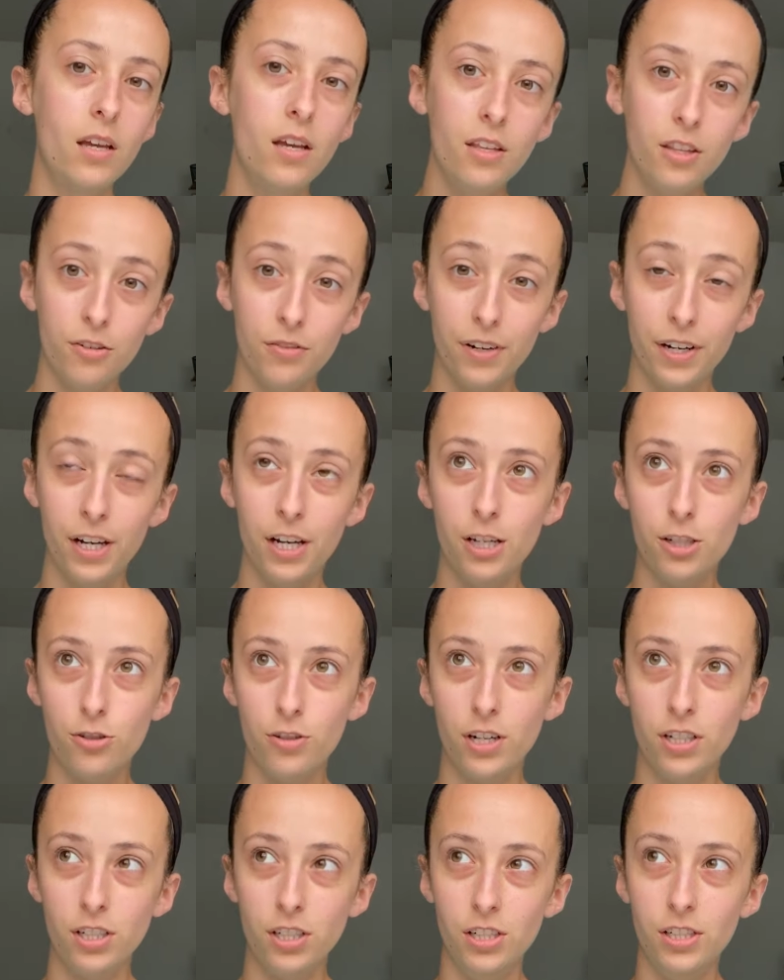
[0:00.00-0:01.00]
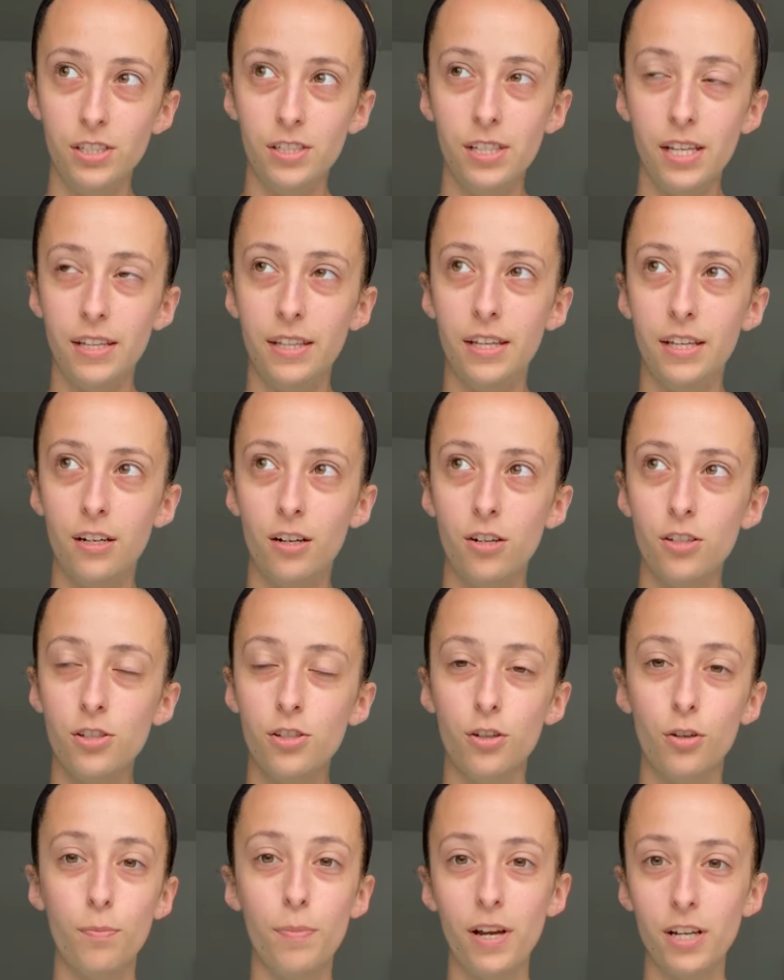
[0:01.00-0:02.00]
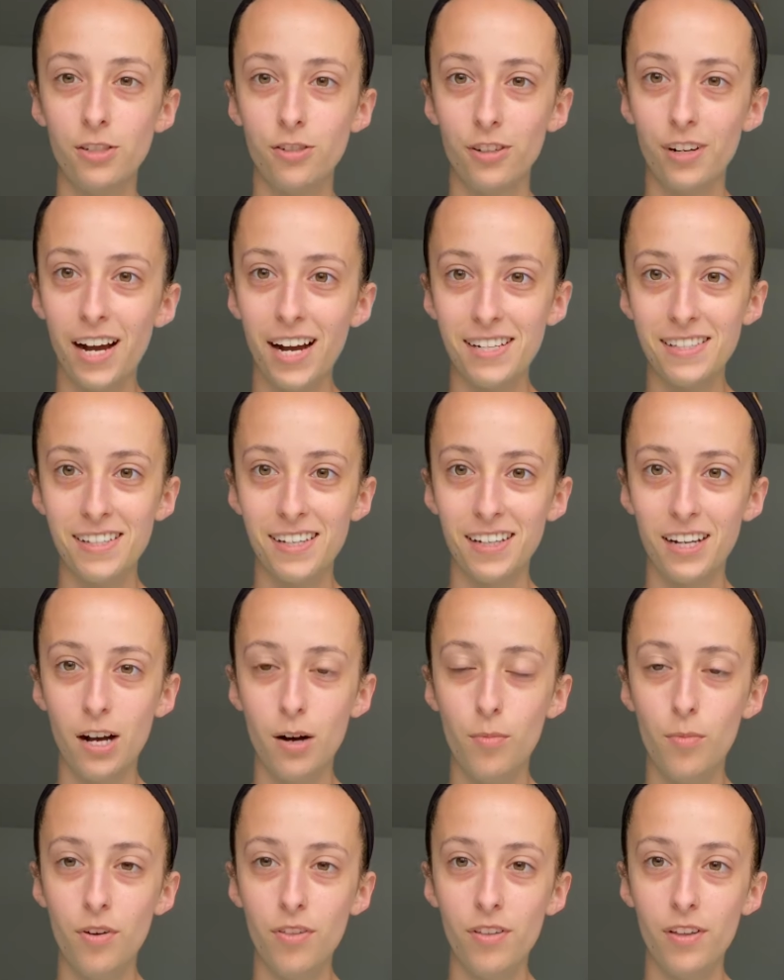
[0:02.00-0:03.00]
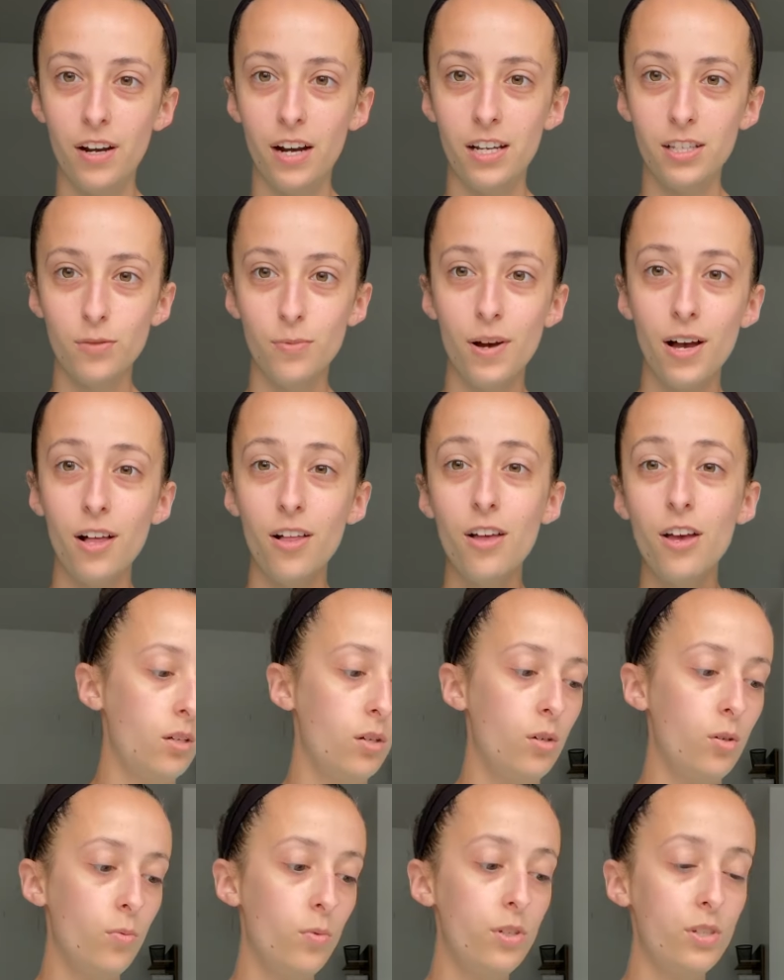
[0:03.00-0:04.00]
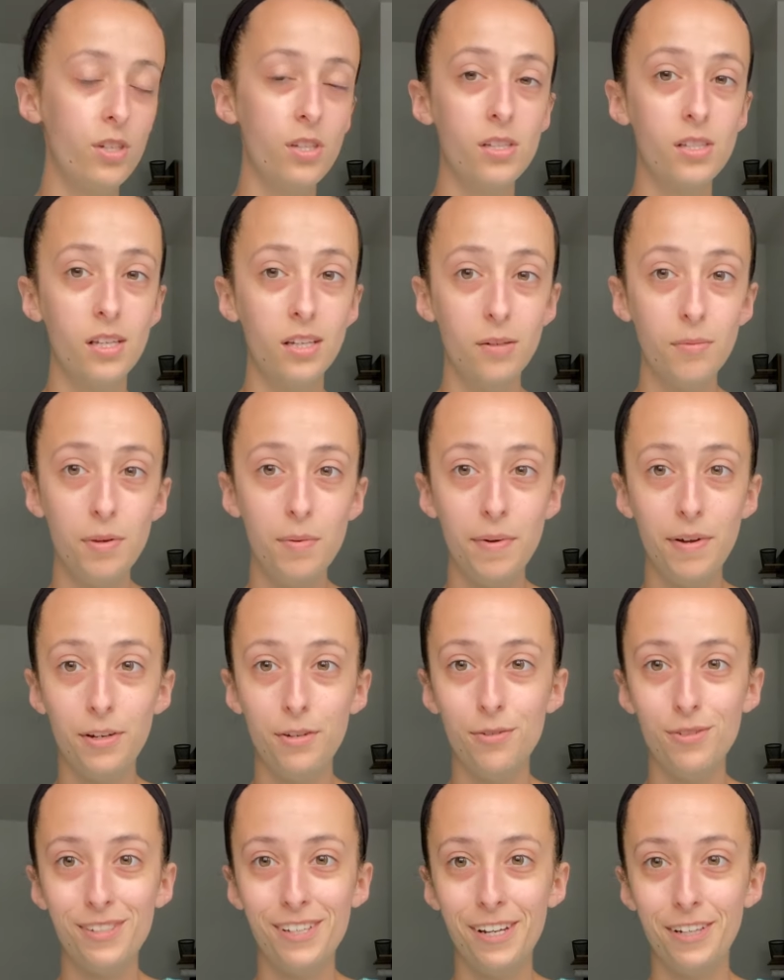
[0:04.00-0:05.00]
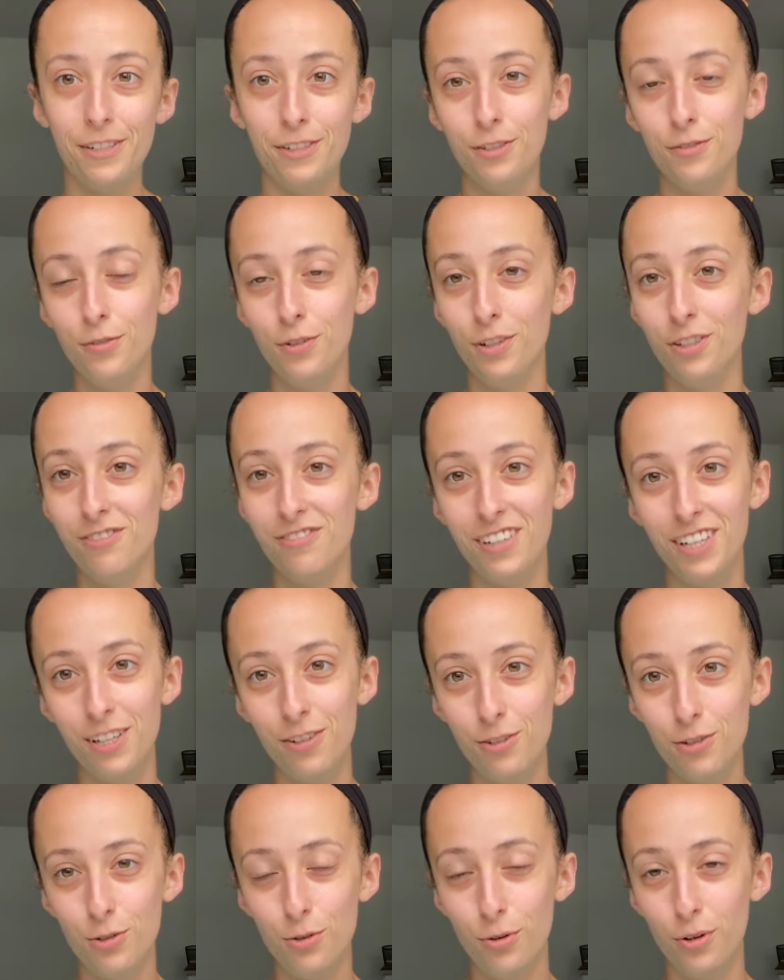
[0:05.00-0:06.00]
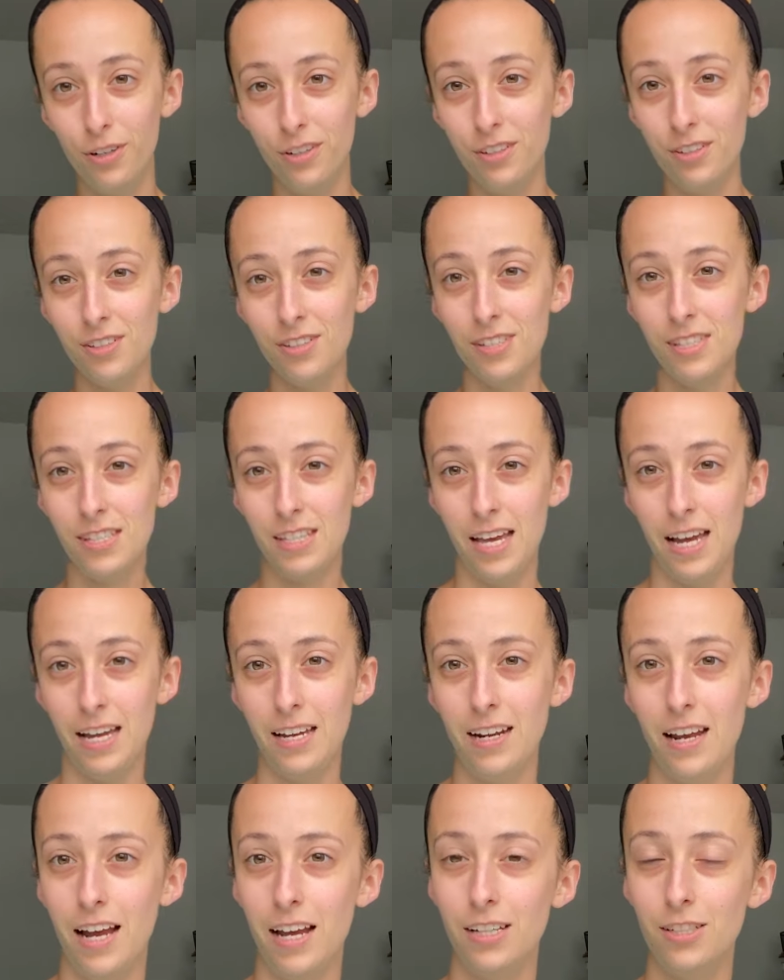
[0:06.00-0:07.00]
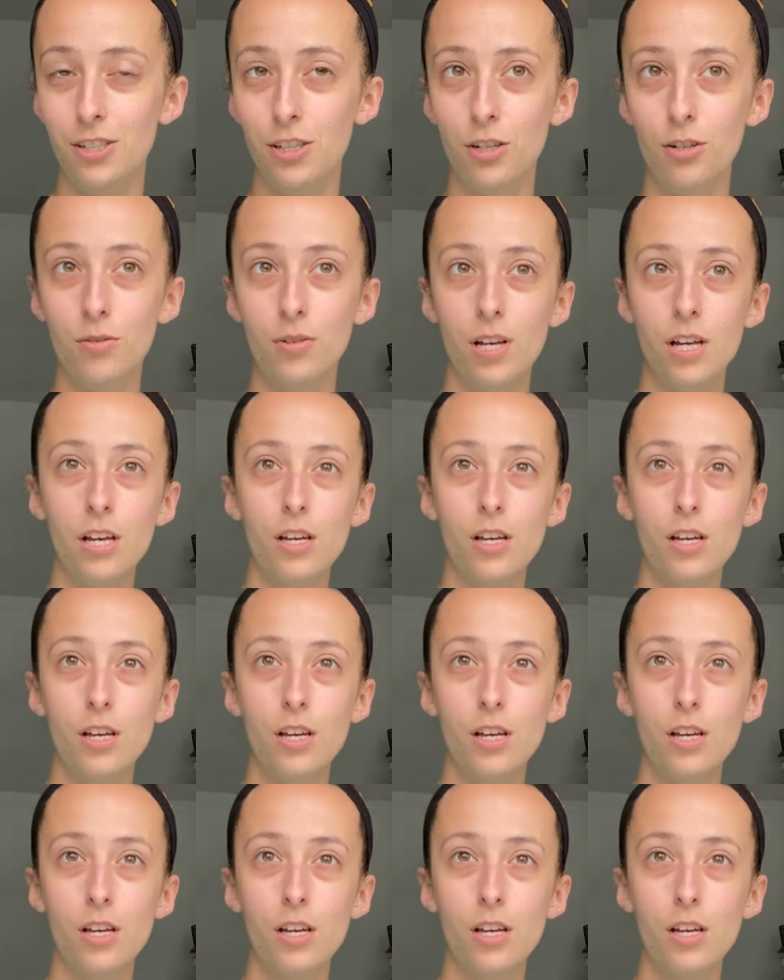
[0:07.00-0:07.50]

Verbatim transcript: the written instructions, and then also picture guides that come with it as well, which is going to be my new standard for video tutorials that I do.